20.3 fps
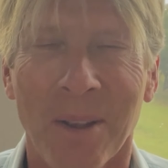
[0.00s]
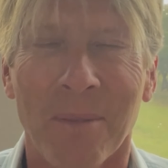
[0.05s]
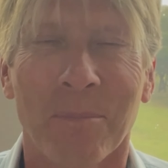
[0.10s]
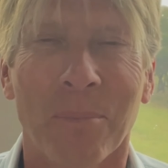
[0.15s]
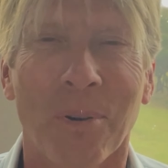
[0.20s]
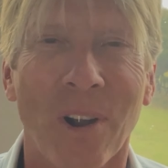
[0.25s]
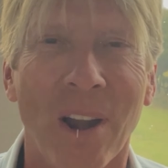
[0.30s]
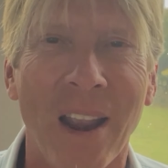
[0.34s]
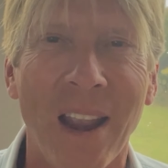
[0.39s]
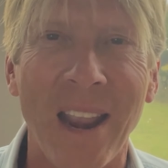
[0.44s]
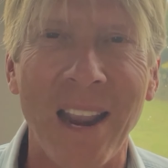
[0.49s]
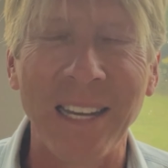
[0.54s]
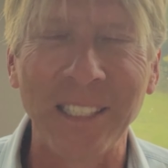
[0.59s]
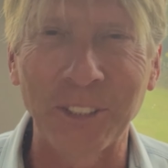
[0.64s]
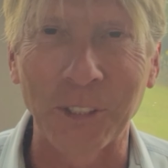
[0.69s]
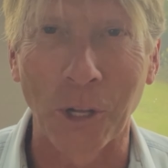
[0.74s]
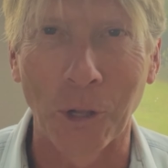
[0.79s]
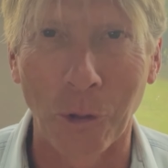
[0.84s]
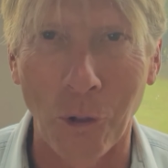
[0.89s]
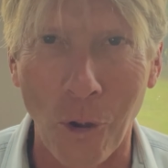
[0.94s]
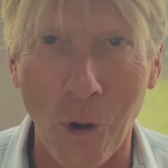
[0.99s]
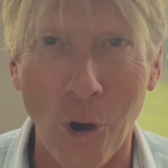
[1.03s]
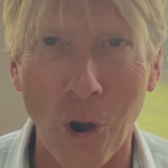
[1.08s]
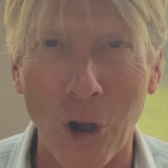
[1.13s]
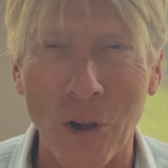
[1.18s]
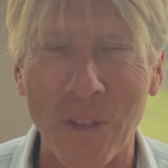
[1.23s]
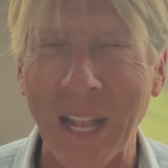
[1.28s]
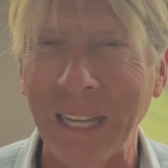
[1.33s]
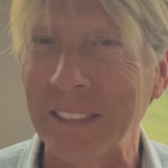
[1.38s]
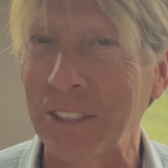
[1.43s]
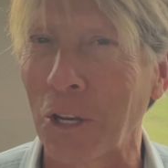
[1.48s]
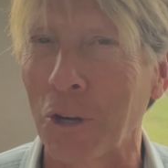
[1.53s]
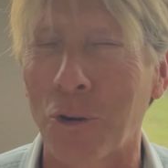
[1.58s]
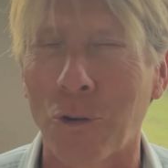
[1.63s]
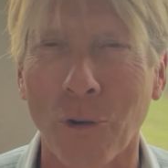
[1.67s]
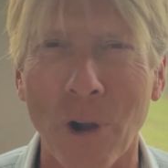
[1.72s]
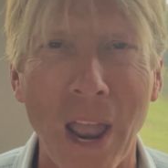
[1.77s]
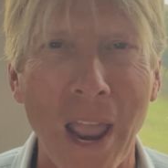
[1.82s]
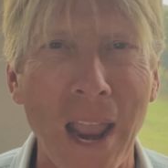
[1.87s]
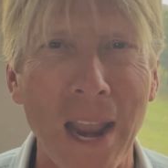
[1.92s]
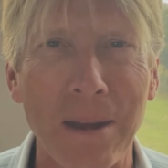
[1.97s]
Praise the Lord. That's a
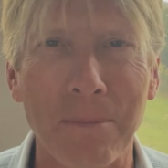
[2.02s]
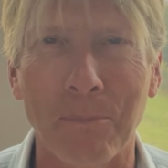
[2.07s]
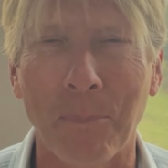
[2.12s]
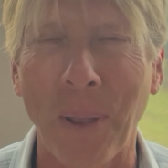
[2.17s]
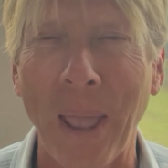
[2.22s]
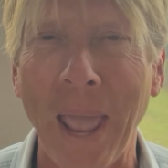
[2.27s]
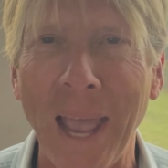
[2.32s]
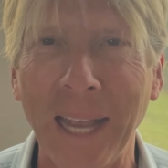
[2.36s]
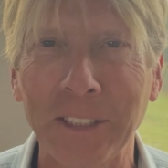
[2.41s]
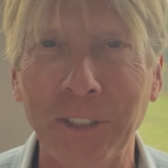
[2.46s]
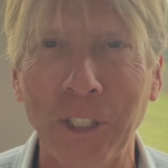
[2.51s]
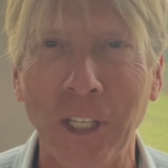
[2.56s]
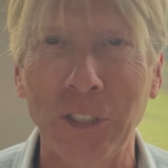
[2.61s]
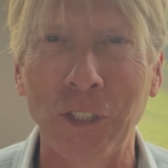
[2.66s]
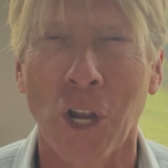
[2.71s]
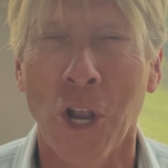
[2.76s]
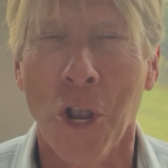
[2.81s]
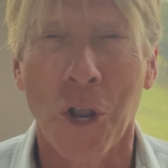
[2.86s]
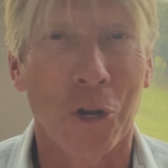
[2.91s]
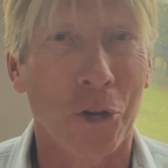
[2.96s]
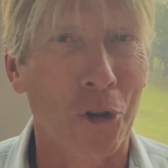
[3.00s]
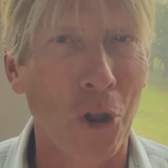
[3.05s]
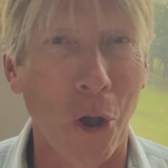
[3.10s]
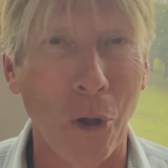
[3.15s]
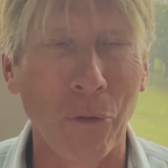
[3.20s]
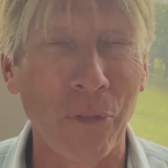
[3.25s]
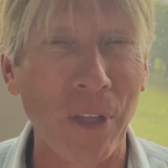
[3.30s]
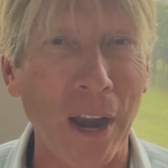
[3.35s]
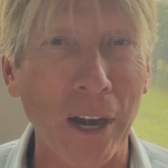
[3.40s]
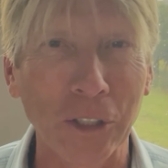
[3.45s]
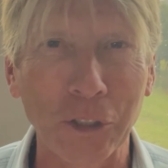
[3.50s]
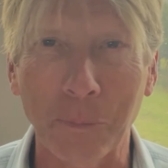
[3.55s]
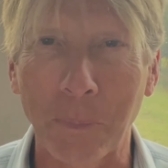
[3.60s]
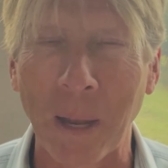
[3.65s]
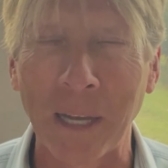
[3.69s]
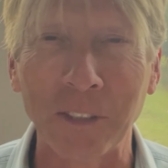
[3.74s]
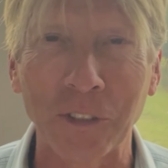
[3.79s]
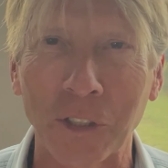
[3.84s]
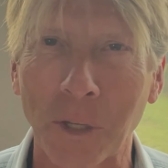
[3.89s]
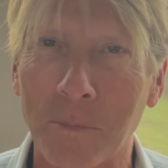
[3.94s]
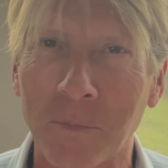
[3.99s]
great passage. Go there,
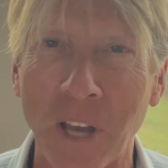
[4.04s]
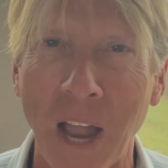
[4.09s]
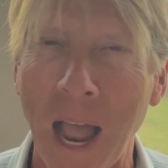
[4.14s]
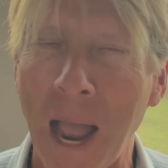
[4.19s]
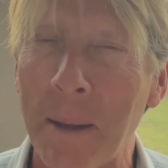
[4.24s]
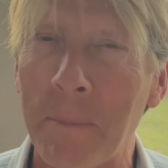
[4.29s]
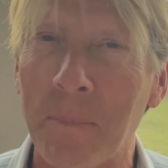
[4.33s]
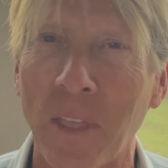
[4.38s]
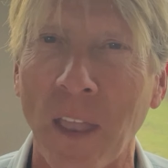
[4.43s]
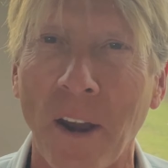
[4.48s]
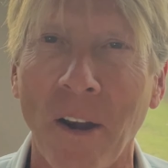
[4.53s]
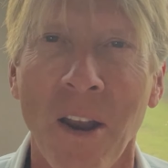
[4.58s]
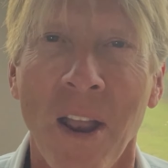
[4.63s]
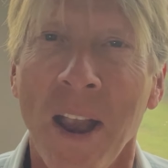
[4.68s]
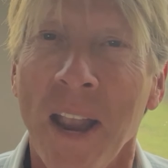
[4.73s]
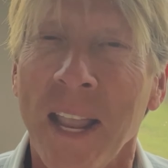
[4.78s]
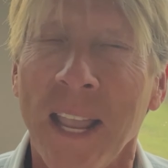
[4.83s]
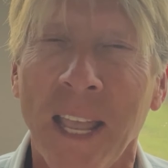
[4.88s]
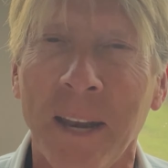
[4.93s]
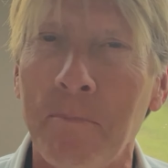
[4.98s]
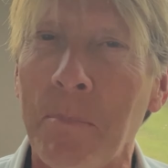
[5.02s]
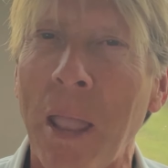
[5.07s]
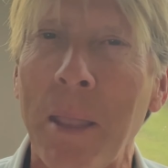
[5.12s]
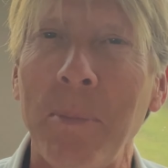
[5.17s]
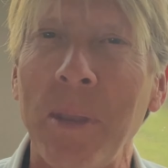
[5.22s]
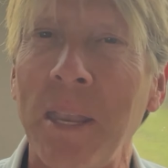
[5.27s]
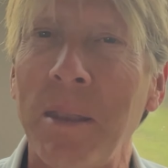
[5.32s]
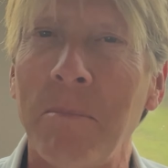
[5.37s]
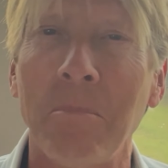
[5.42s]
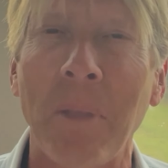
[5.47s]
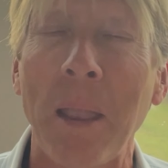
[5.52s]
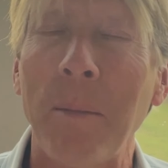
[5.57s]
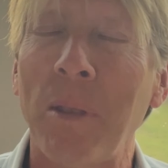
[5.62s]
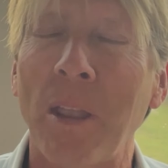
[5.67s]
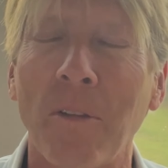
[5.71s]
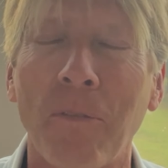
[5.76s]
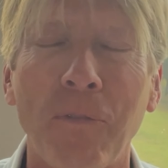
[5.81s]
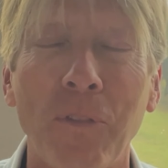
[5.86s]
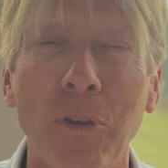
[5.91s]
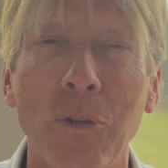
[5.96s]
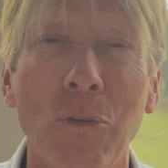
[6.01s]
spend some time there. And maybe, maybe a
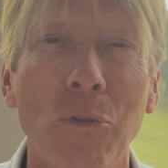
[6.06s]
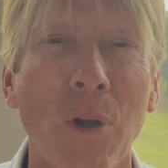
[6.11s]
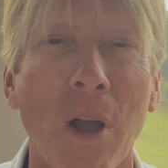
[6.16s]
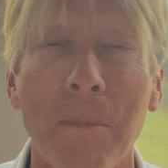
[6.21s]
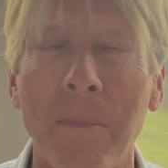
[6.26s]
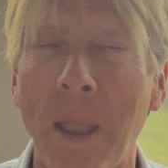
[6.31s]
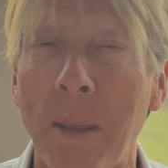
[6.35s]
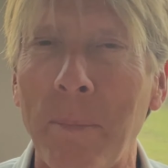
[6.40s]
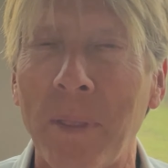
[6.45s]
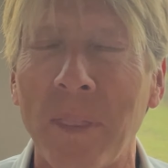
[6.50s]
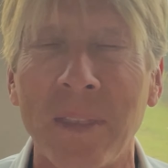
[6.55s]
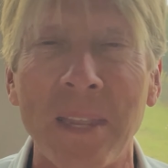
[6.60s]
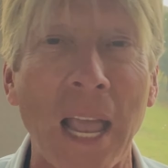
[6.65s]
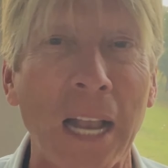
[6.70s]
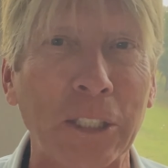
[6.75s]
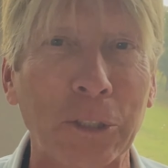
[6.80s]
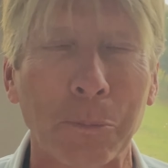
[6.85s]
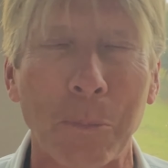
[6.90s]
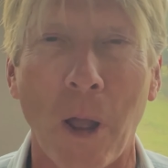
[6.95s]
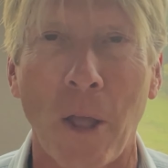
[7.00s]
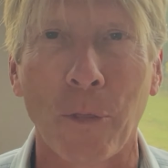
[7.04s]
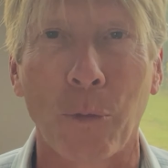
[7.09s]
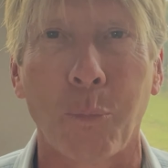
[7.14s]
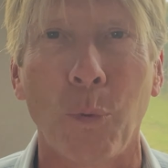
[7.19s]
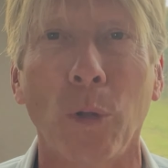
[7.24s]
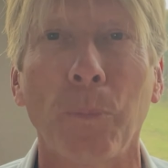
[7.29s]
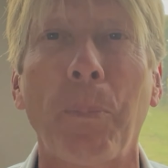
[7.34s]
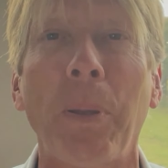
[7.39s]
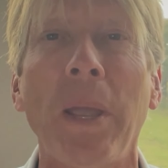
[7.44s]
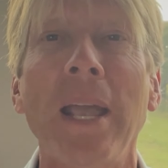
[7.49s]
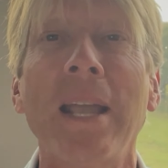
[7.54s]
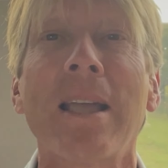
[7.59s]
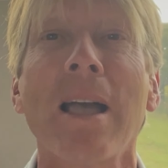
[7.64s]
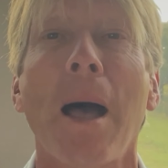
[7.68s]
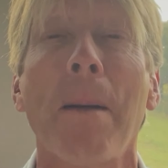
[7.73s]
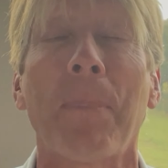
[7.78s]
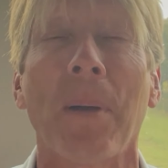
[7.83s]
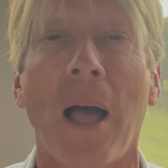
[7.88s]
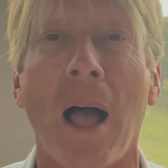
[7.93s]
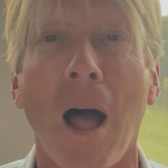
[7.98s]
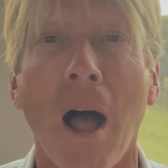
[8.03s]
few, uh, maybe the next month we'll pick
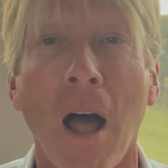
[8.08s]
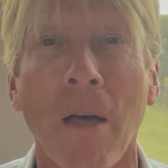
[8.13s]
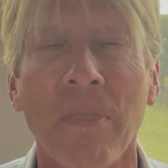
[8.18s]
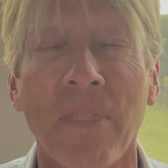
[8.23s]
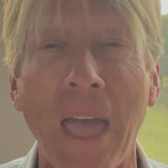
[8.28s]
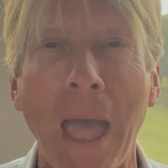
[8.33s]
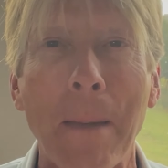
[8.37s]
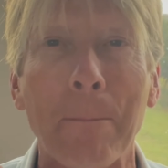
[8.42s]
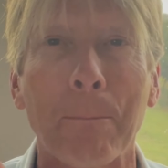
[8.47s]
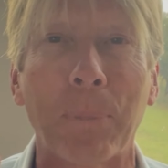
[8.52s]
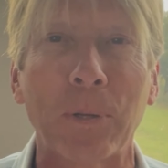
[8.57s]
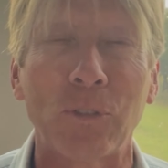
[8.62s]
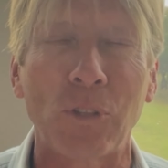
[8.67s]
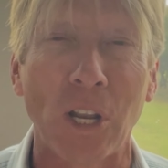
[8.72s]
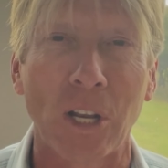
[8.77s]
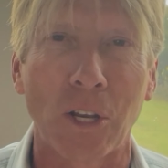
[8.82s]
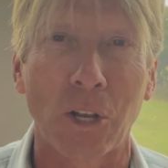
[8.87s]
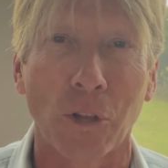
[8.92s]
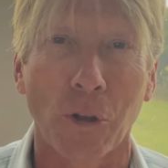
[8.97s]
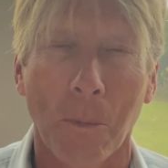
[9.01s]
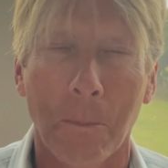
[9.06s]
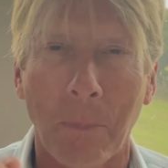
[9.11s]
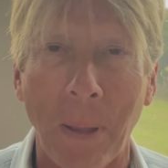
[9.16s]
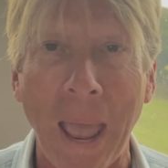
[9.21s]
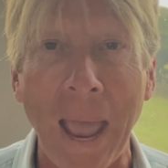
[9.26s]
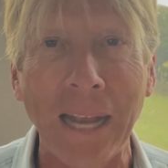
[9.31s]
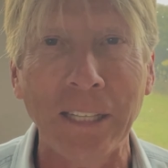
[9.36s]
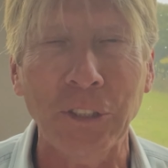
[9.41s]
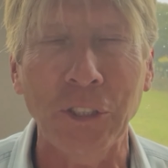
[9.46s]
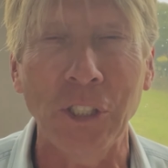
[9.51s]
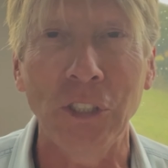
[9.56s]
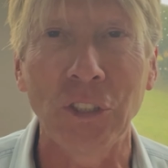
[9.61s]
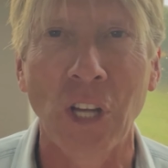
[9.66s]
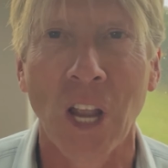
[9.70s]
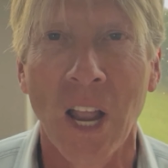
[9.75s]
up on that particular passage